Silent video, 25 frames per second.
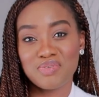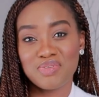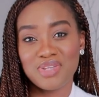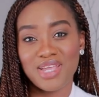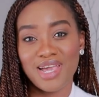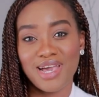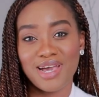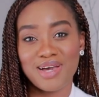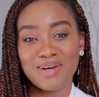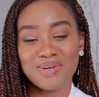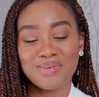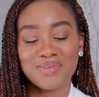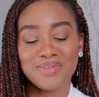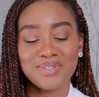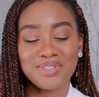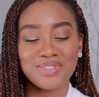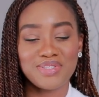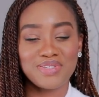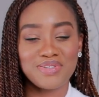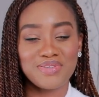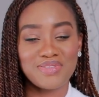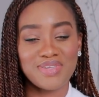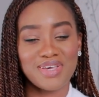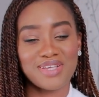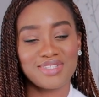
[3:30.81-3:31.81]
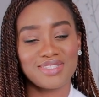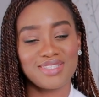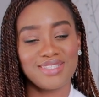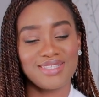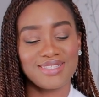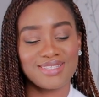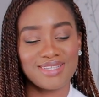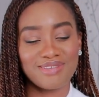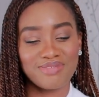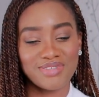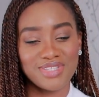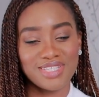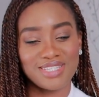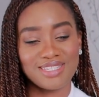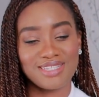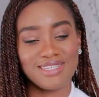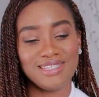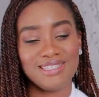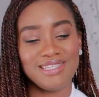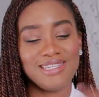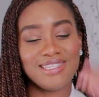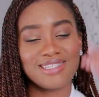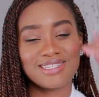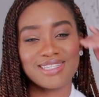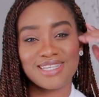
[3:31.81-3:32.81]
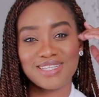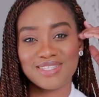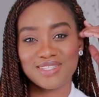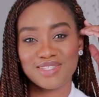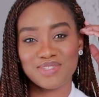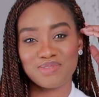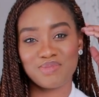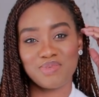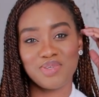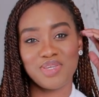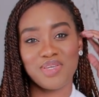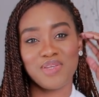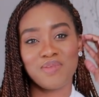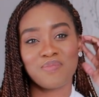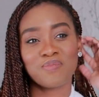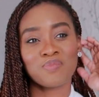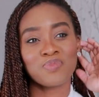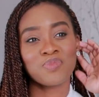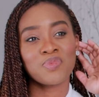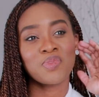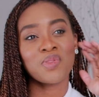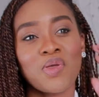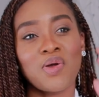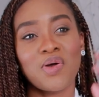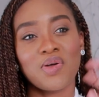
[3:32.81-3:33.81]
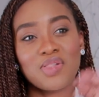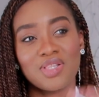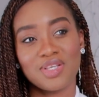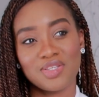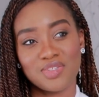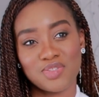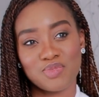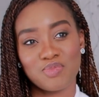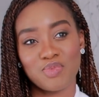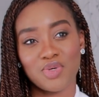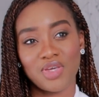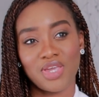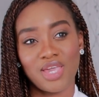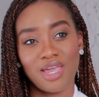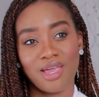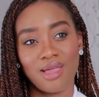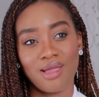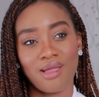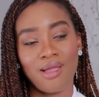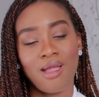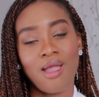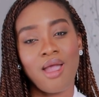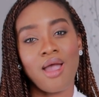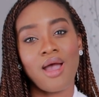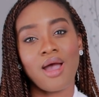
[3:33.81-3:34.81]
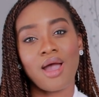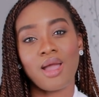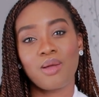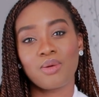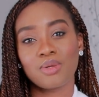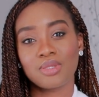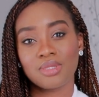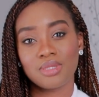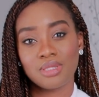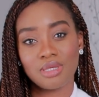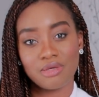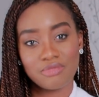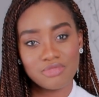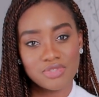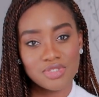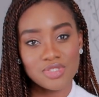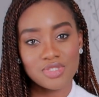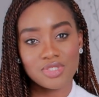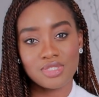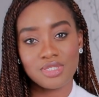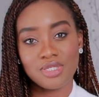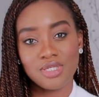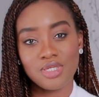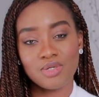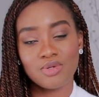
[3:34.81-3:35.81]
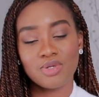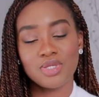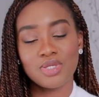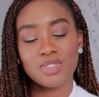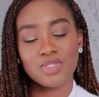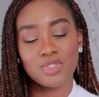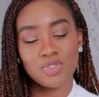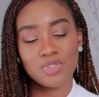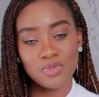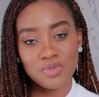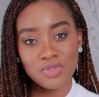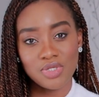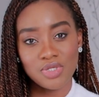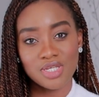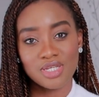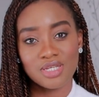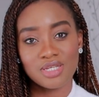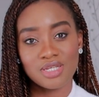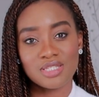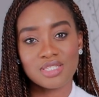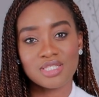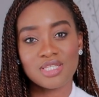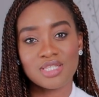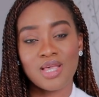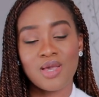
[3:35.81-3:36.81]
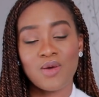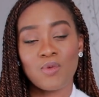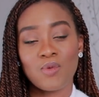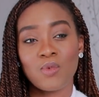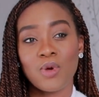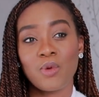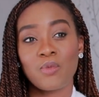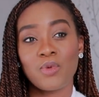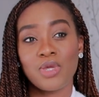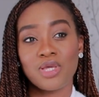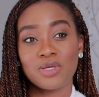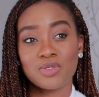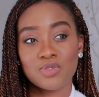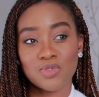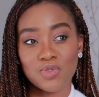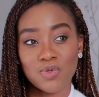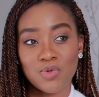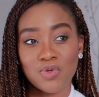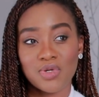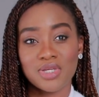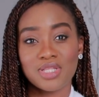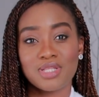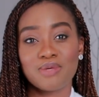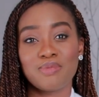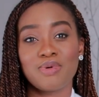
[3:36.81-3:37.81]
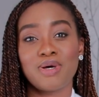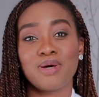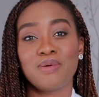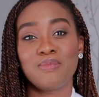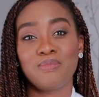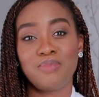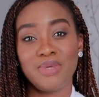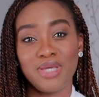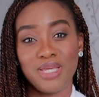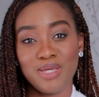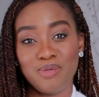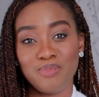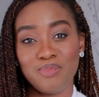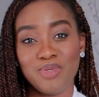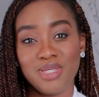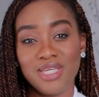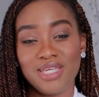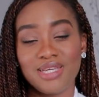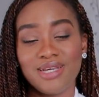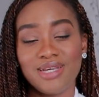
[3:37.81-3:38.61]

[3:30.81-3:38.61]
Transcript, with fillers: now, in 2017, he said to me, Olajumoke, I would love to see you in two years where we are talking about baby.